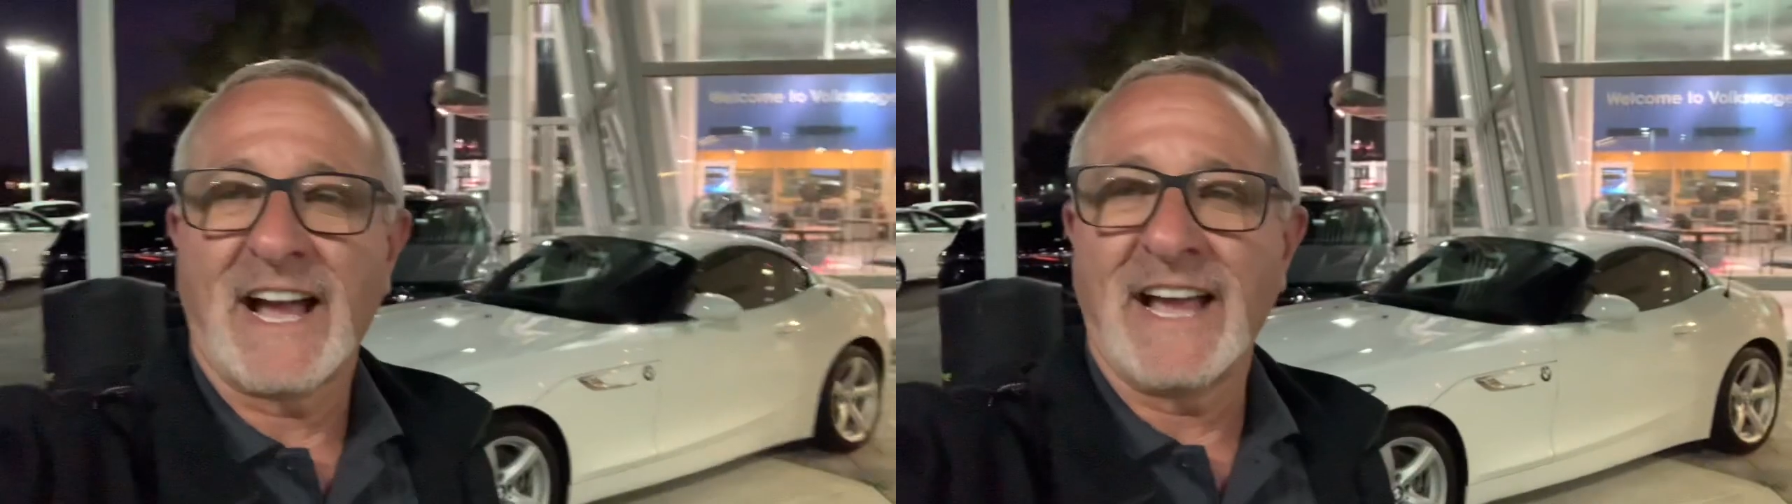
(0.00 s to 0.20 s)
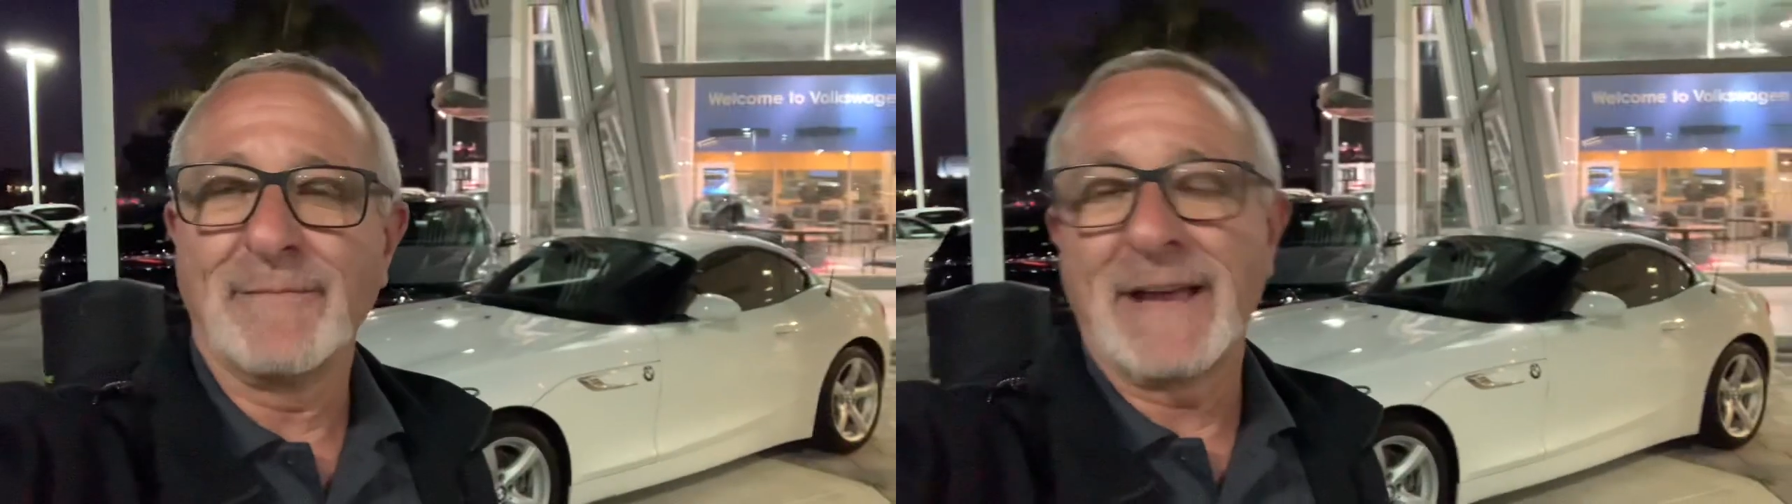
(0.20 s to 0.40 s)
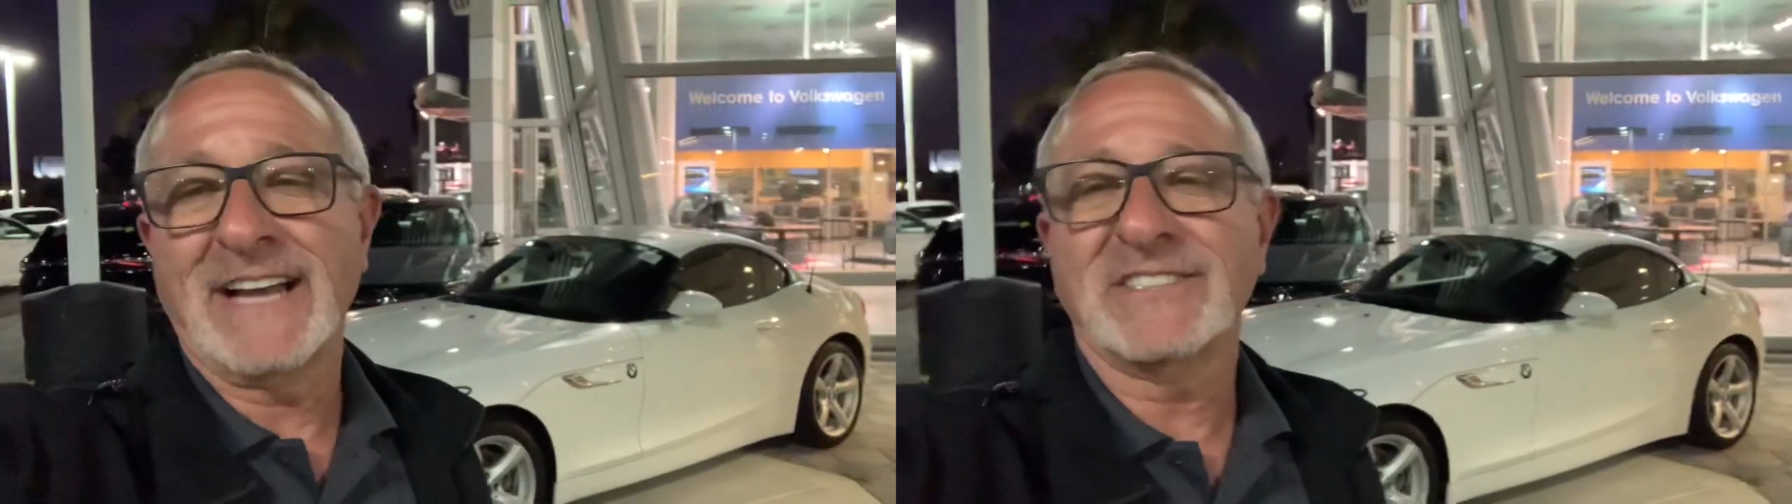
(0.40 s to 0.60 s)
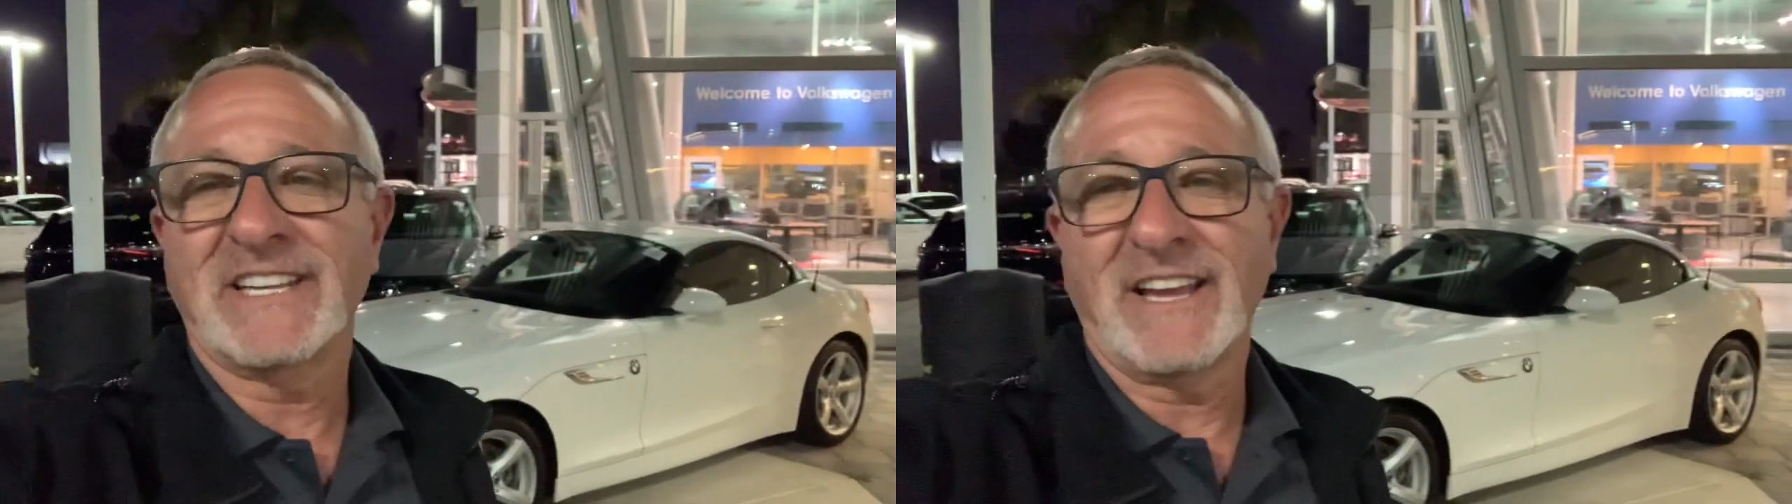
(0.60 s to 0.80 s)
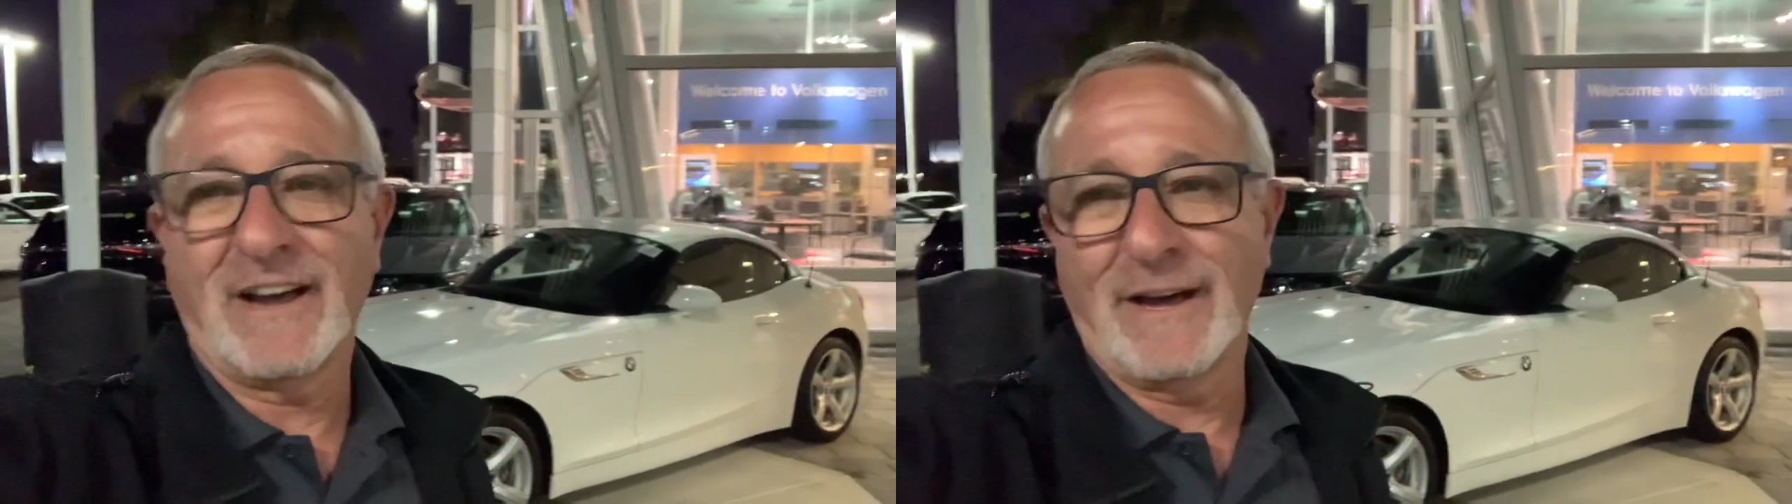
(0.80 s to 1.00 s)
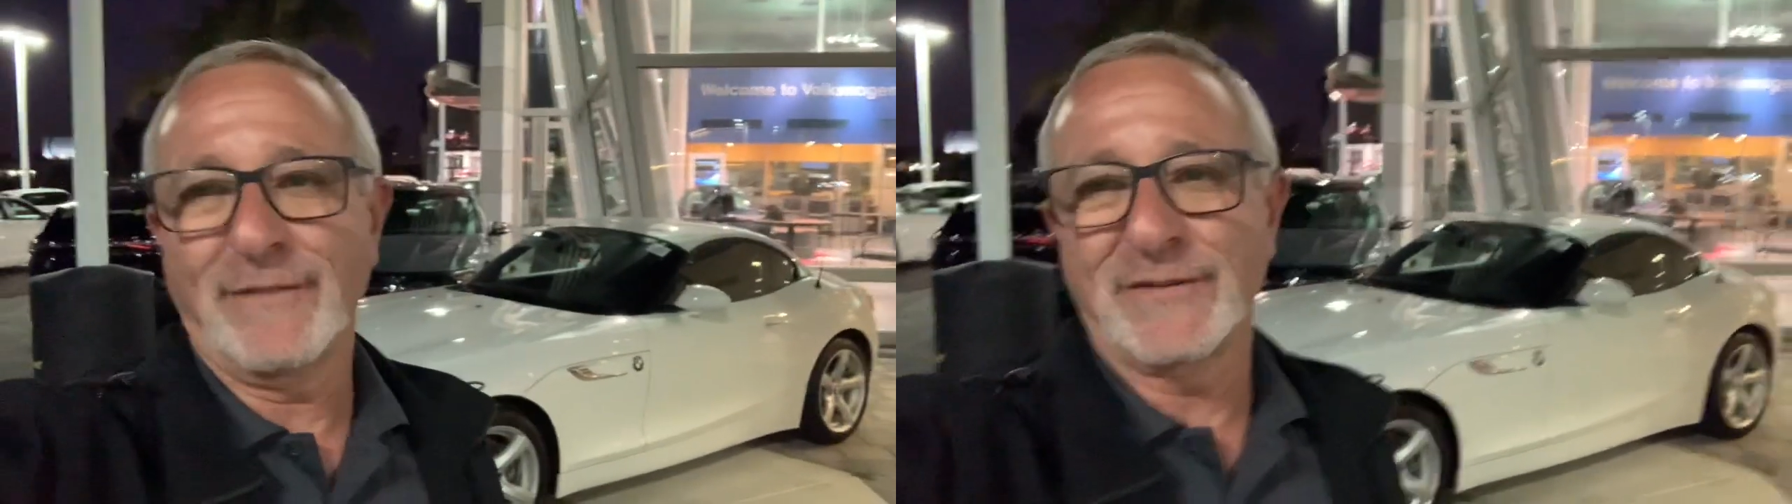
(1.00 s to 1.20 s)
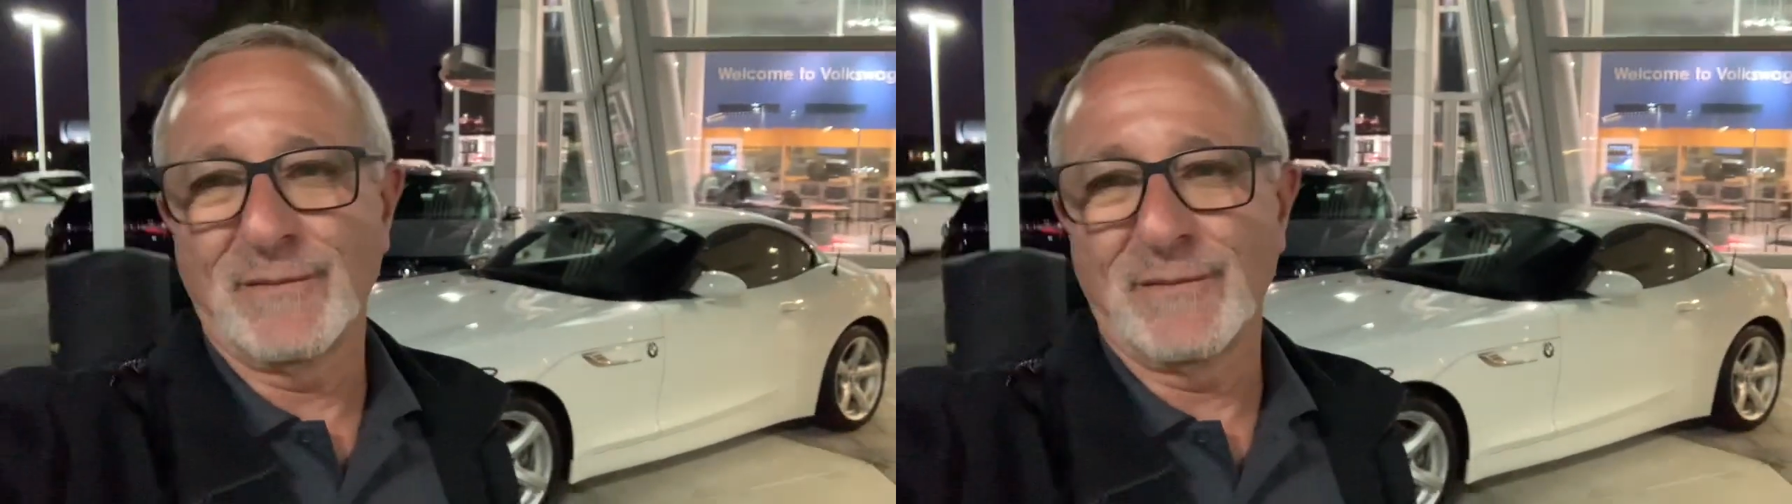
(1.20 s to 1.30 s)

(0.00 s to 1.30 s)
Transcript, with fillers: I'm actually off